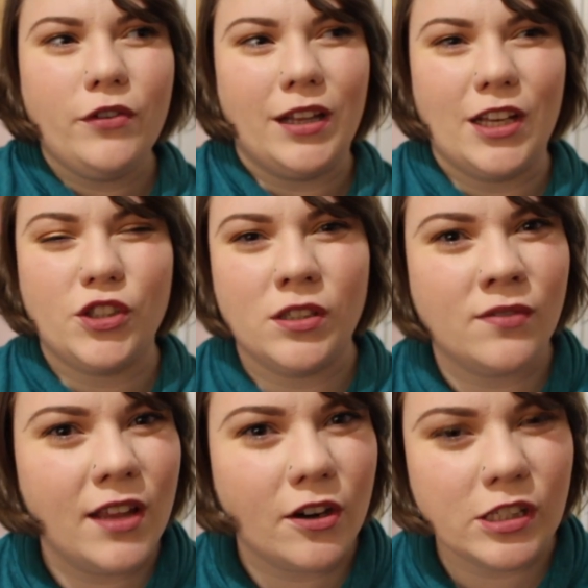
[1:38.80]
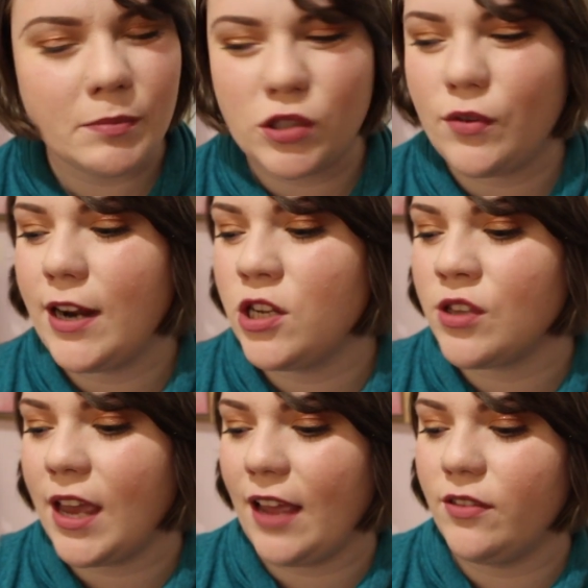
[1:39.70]
of collections for their Christmas range.
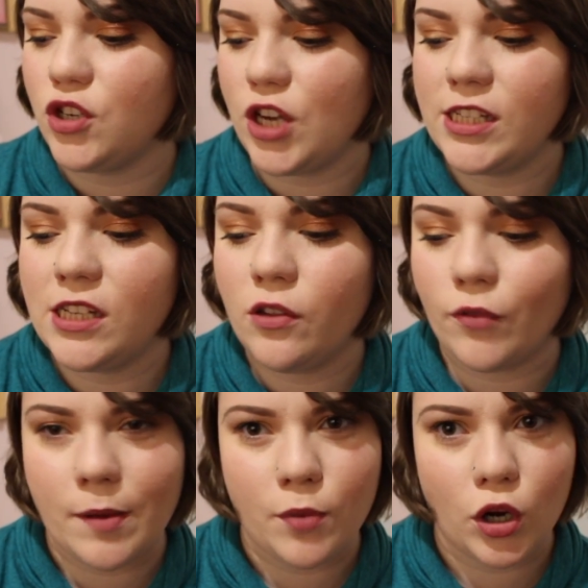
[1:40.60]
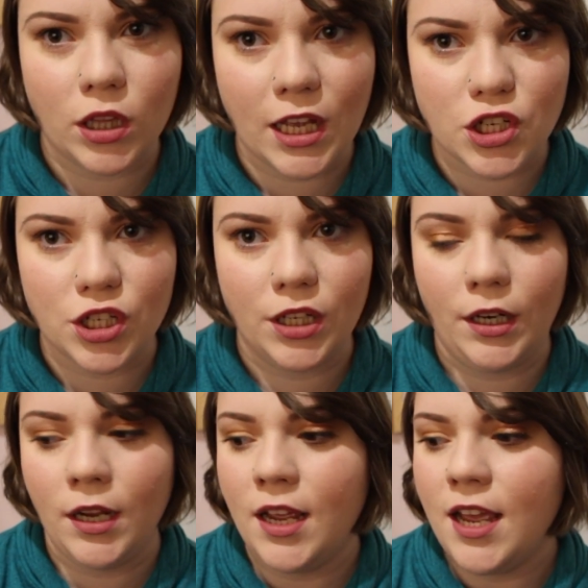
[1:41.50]
They had the Chasing the Rainbow
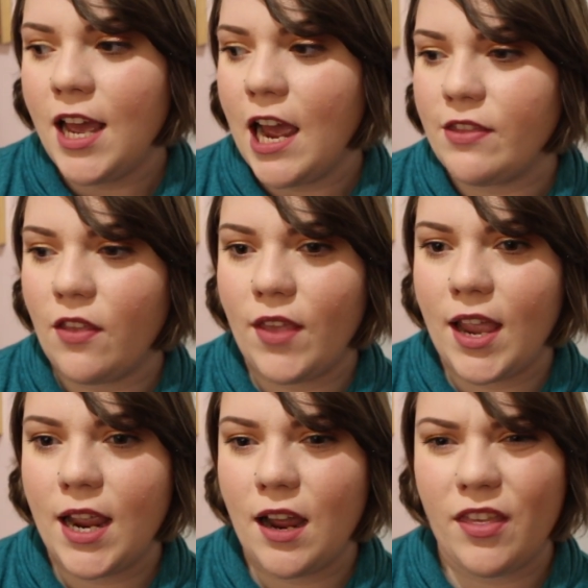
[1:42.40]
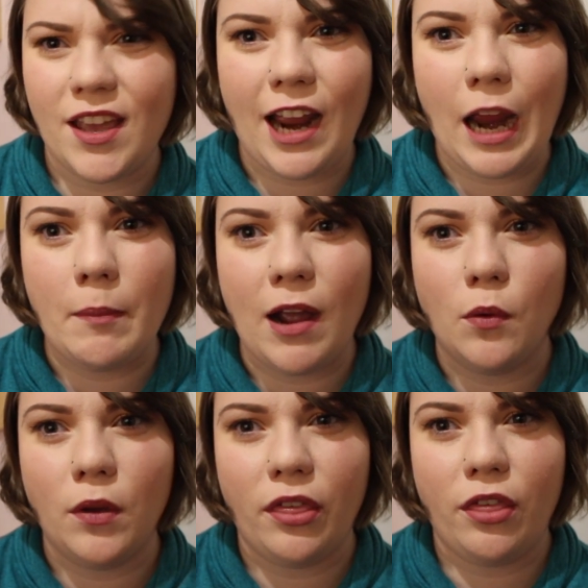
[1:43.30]
collection, and then they, I think, came
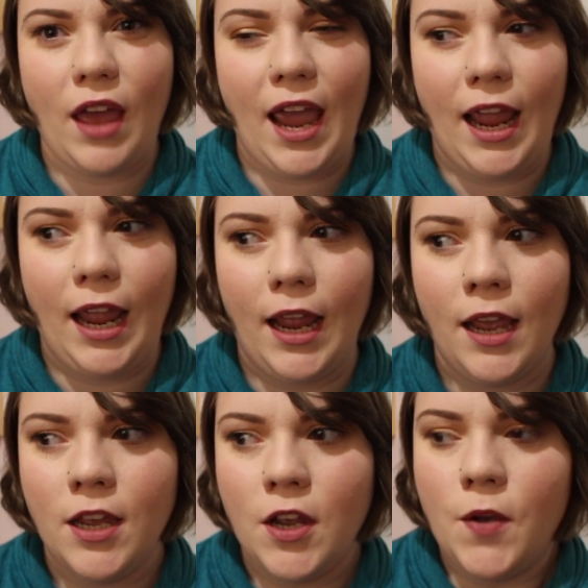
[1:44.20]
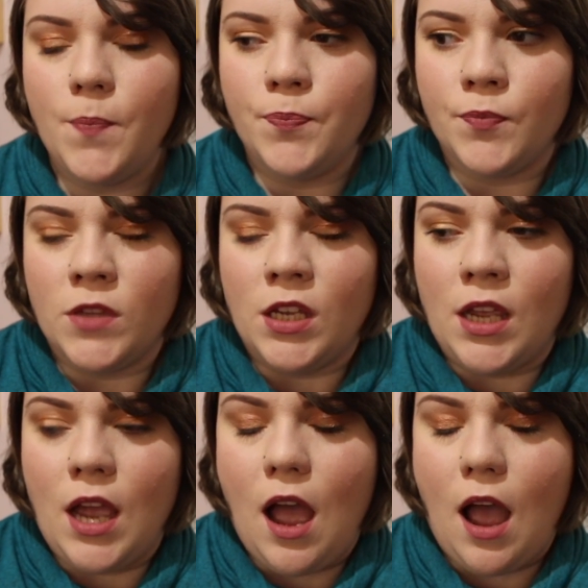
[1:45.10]
out with a
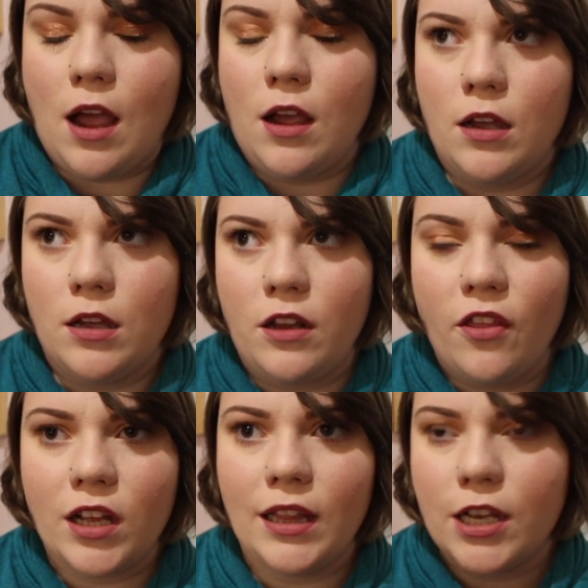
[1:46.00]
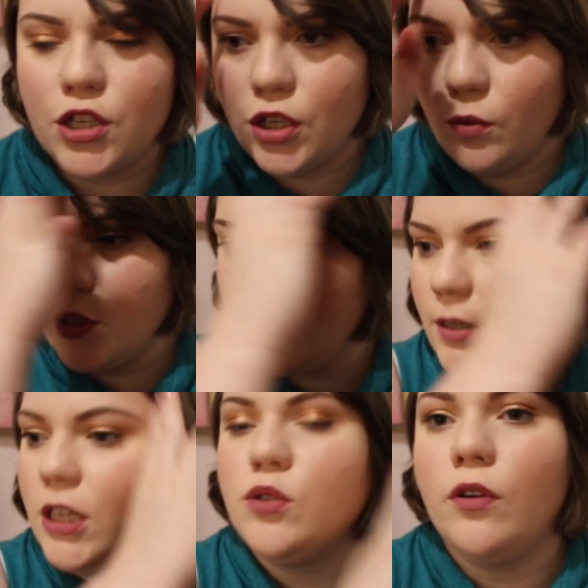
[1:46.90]
uh, another collection, which I'm
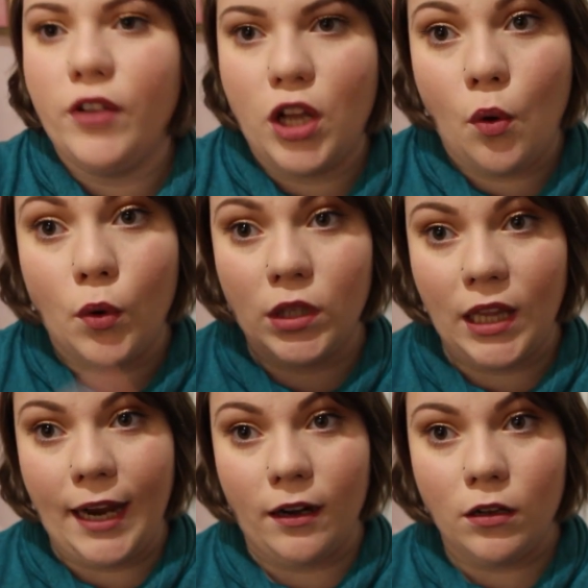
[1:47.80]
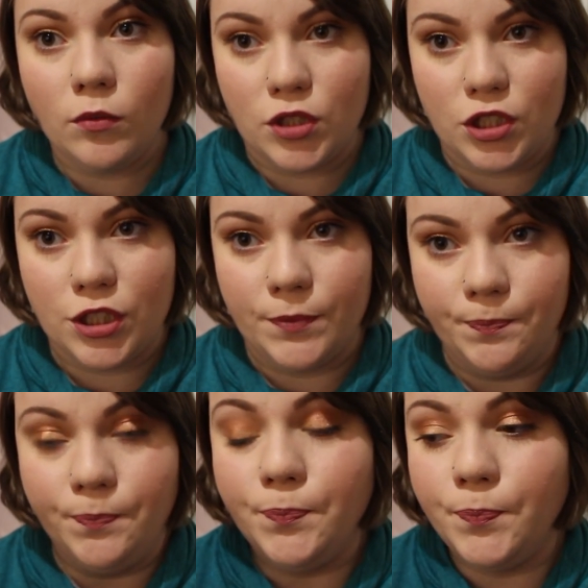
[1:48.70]
going to do a video on later, which
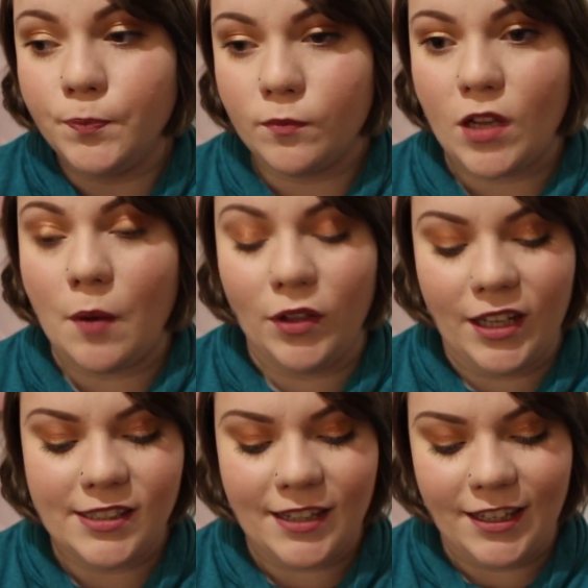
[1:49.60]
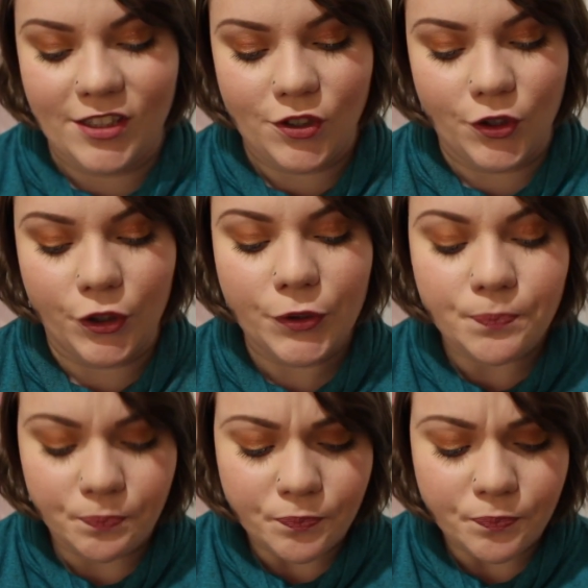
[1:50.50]
I'm really excited to do.